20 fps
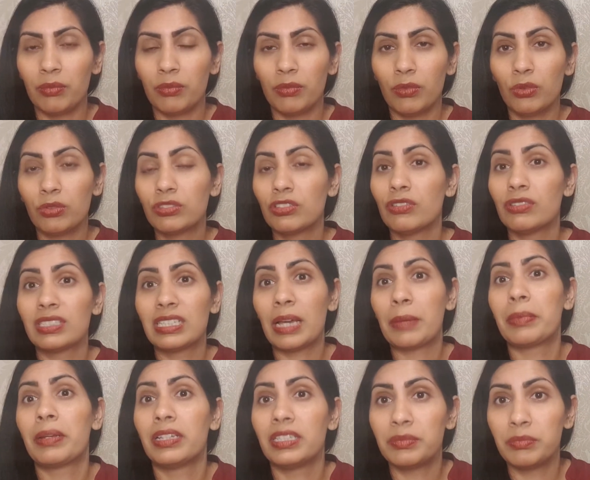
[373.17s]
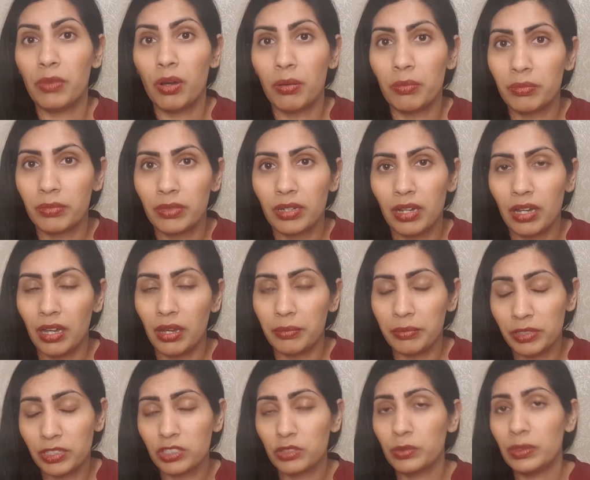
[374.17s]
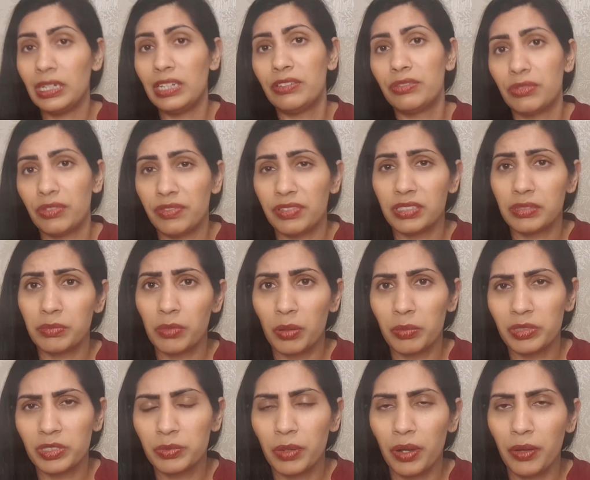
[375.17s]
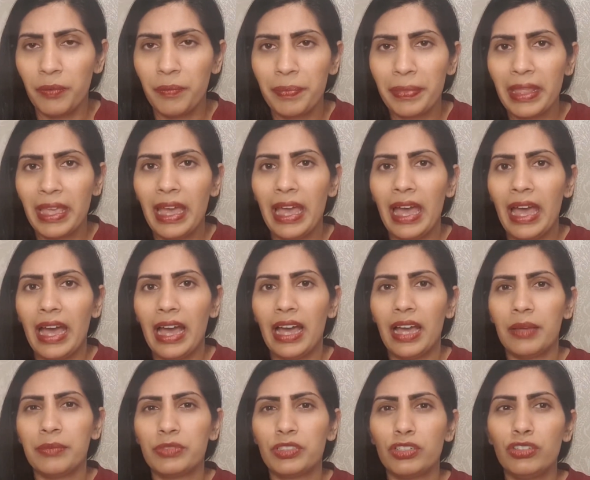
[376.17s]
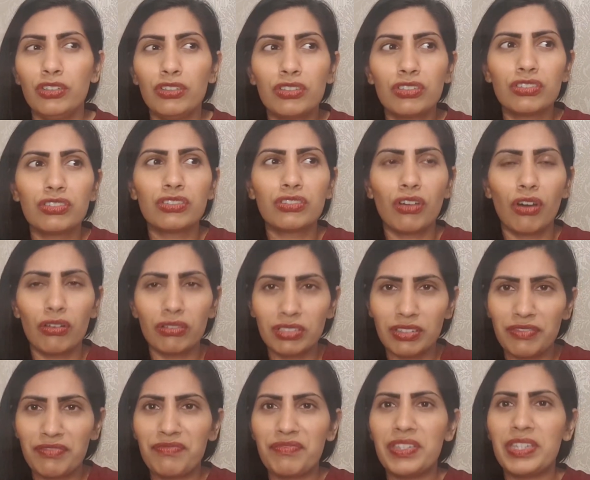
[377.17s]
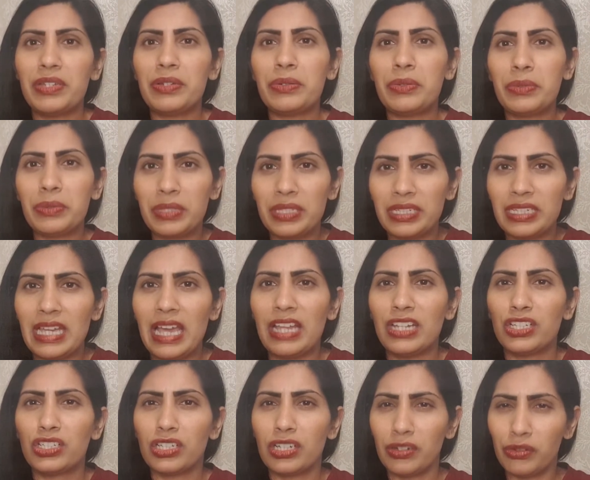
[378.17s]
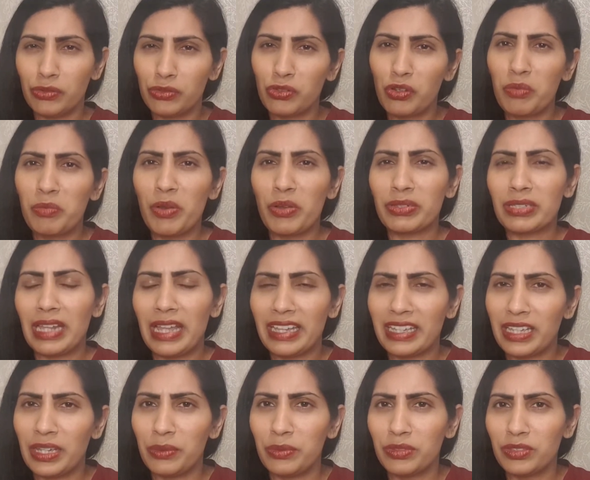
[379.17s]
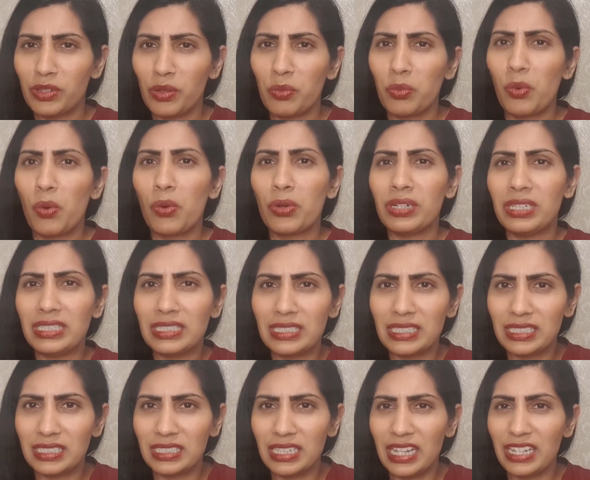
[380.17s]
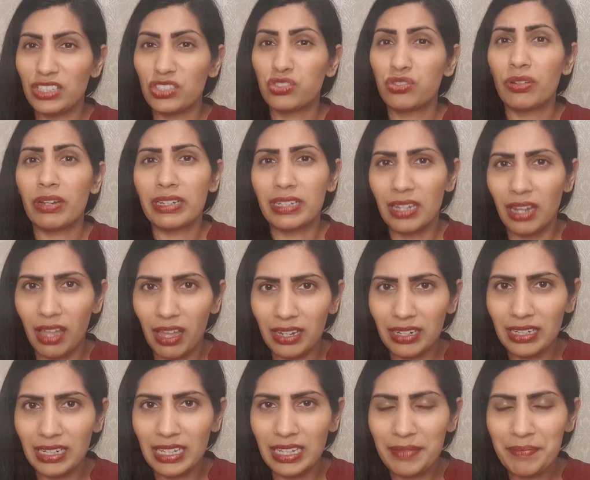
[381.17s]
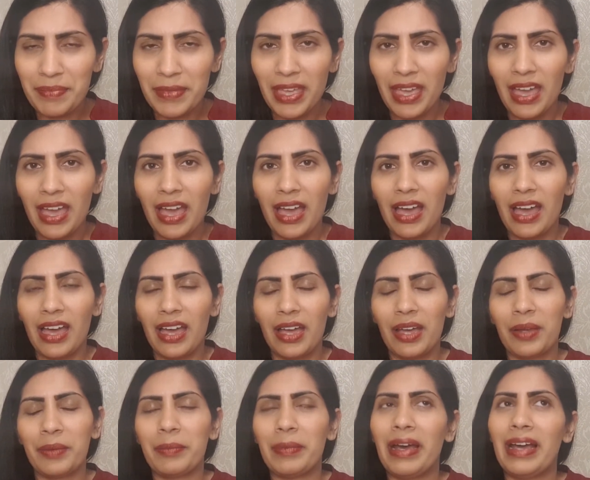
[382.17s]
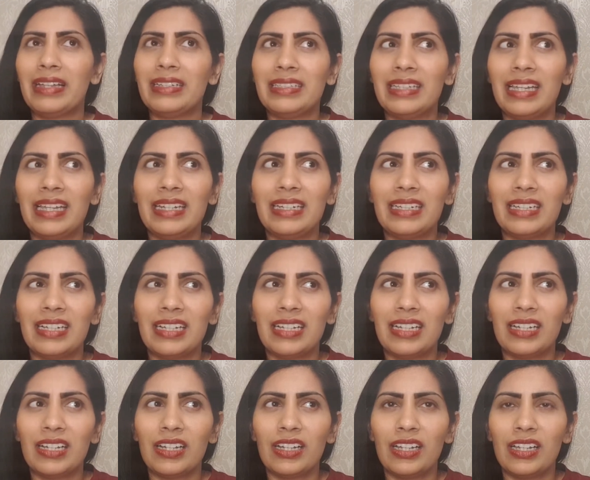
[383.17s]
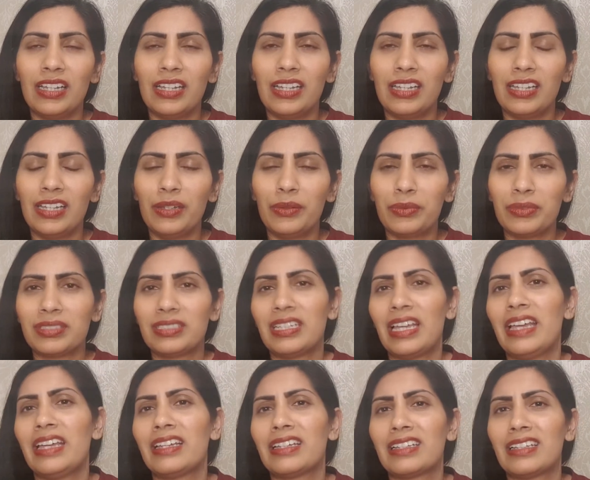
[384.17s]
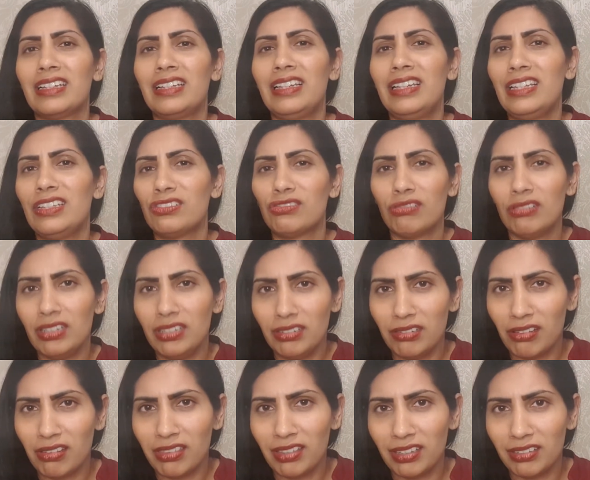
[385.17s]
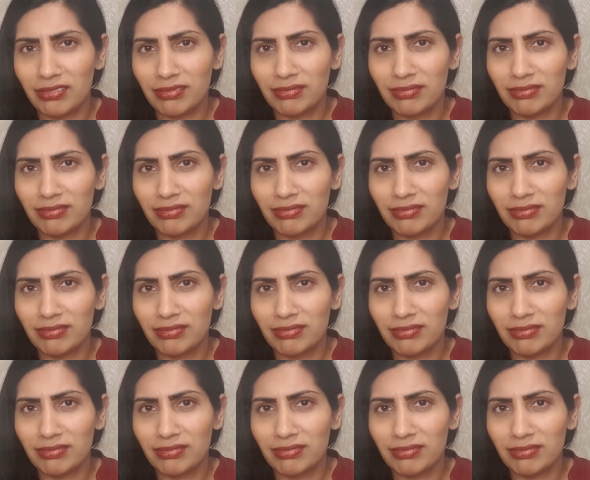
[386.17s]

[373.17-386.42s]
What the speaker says: also snapping at his mum, because we lived with his mum as well. So you could start to feel the tension. It was almost like it was a warning to say, tread lightly. And then it would take literally nothing